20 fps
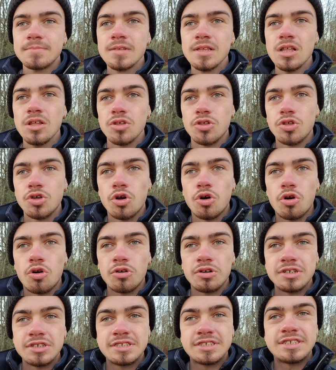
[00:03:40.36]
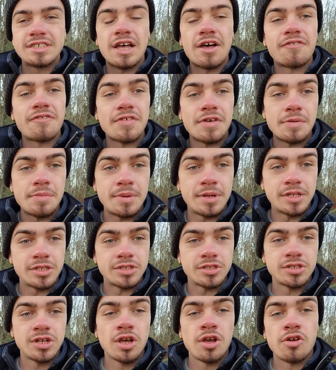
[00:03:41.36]
your
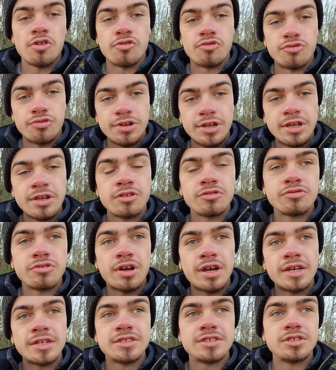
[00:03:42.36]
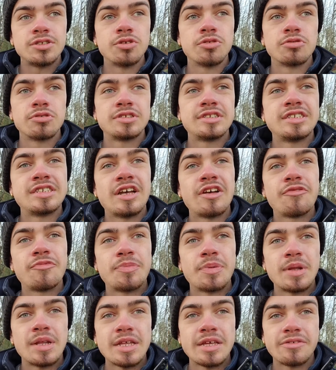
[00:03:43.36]
self-image, rewrite your
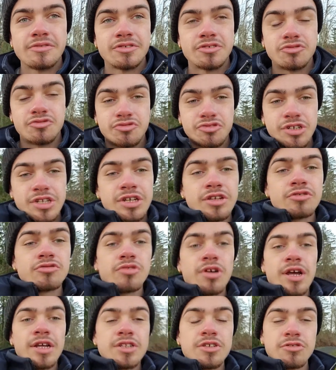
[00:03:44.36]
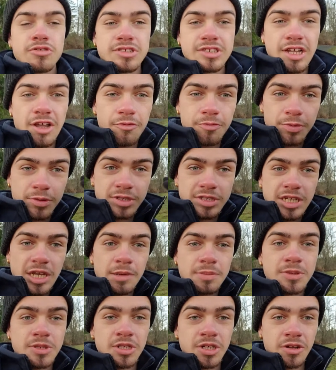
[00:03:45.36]
self-beliefs, rewrite your
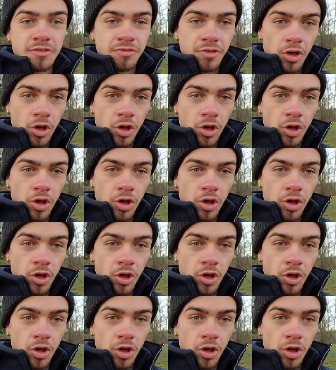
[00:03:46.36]
self-perception of